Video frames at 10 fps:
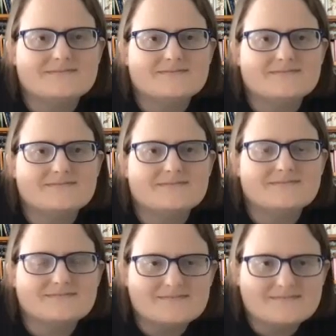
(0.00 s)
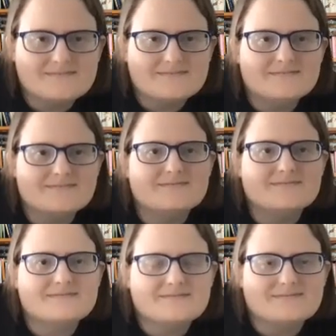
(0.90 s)

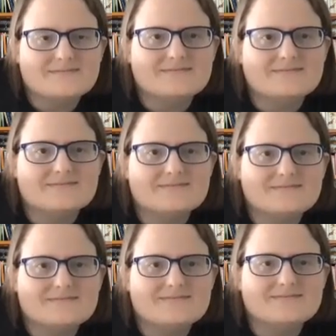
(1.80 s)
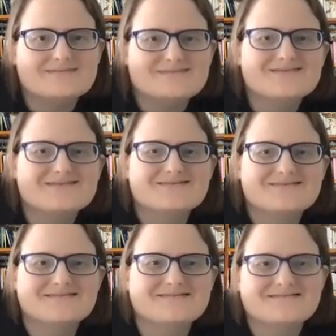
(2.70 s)

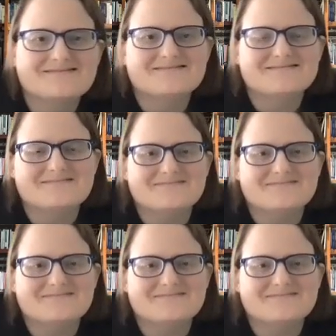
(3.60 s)
(not speaking)